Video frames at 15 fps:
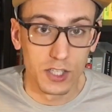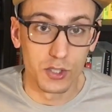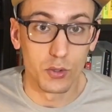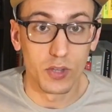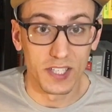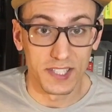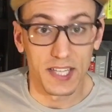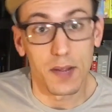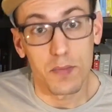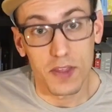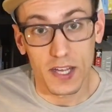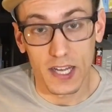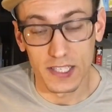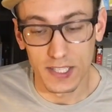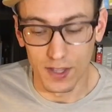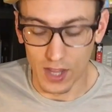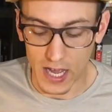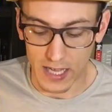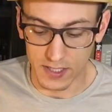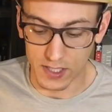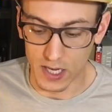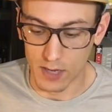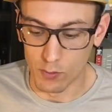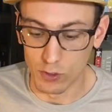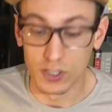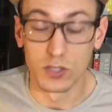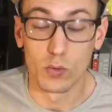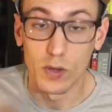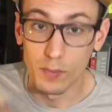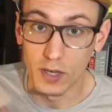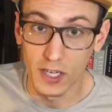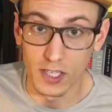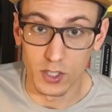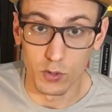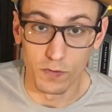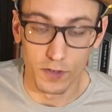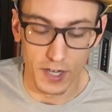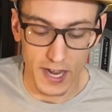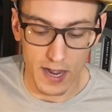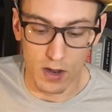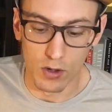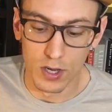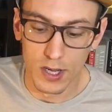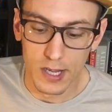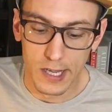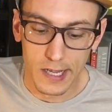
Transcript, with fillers: do the same thing I did last time, which is what I'm going to do for now,